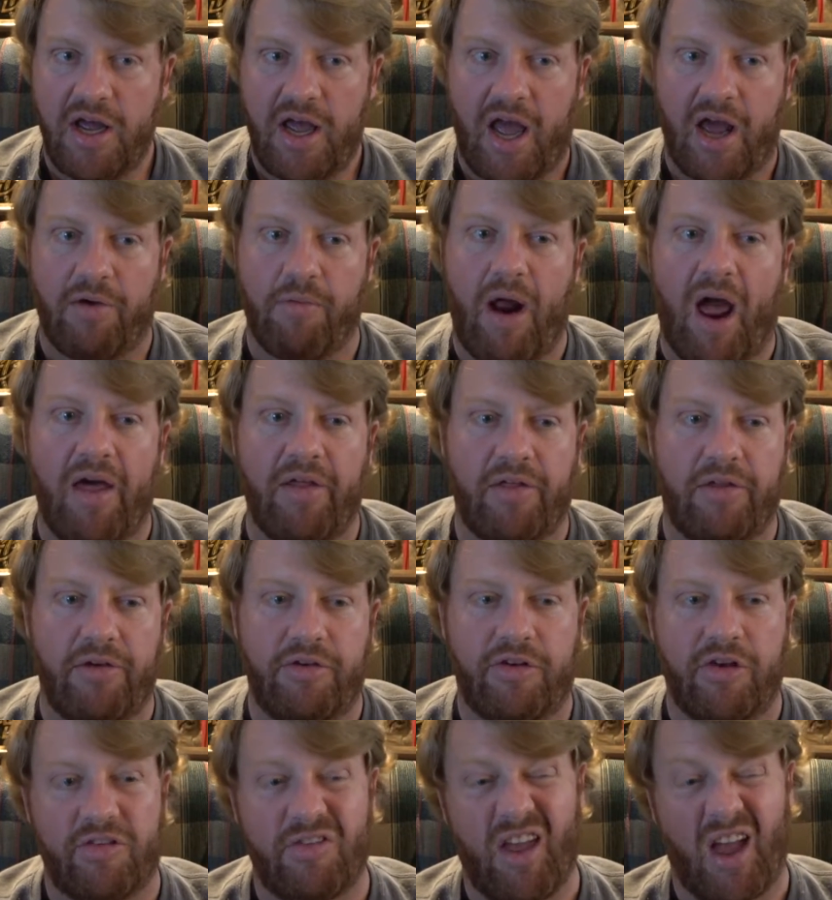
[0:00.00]
And rather than
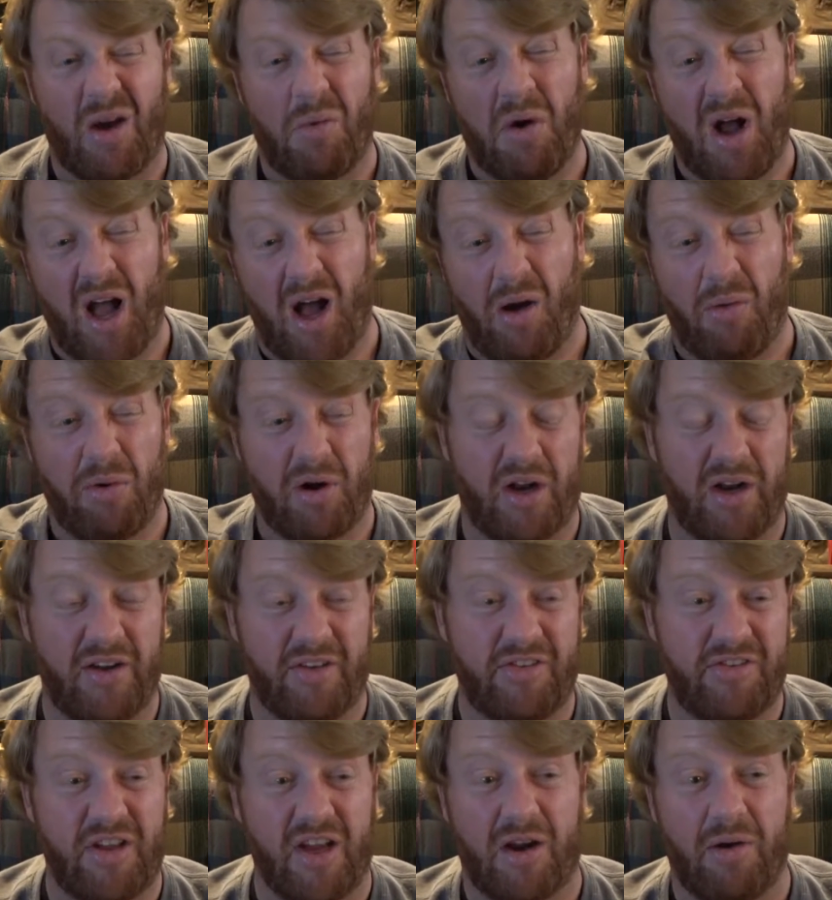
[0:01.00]
just like, well, we're going to
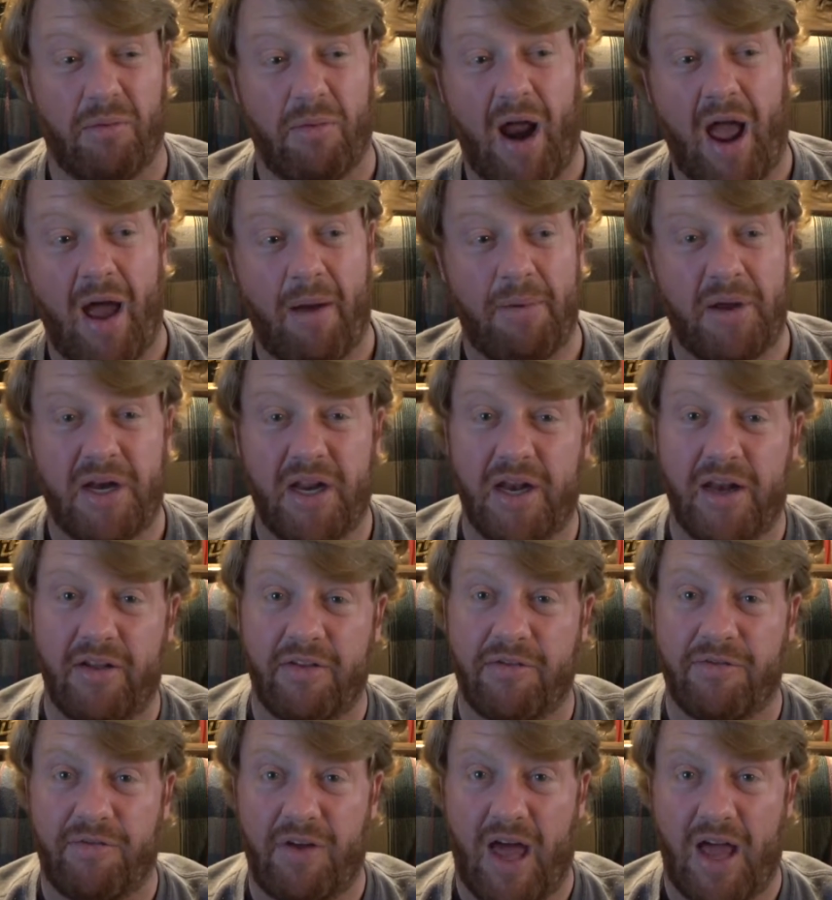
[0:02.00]
stick a rabbit in
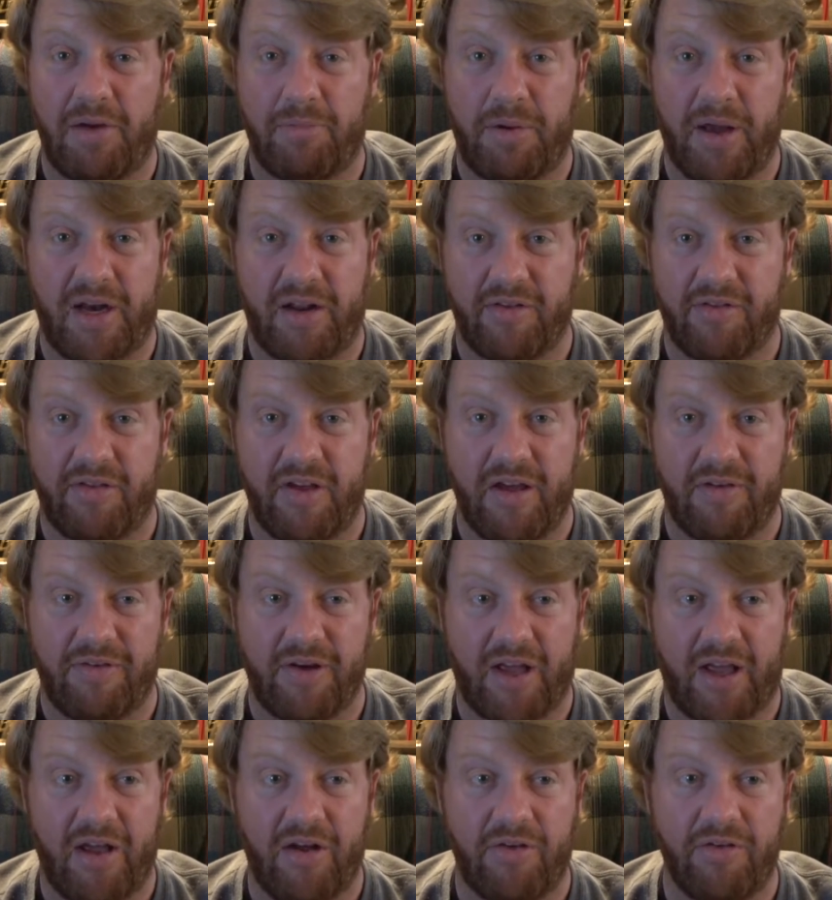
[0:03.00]
its flight pen and see if
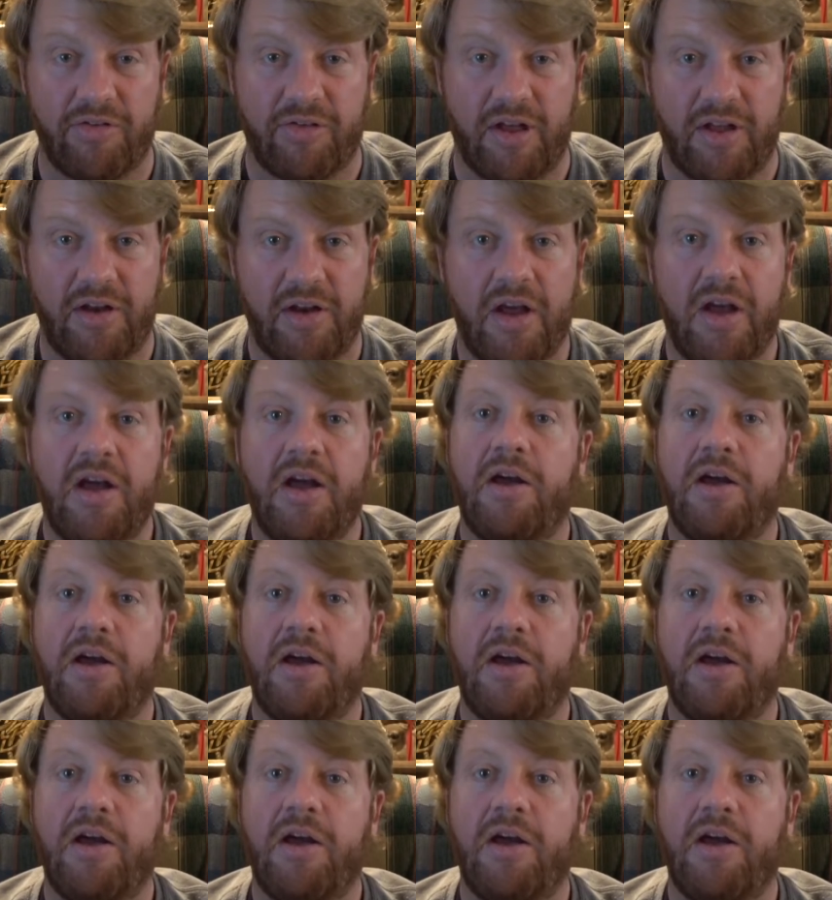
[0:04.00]
it kills it,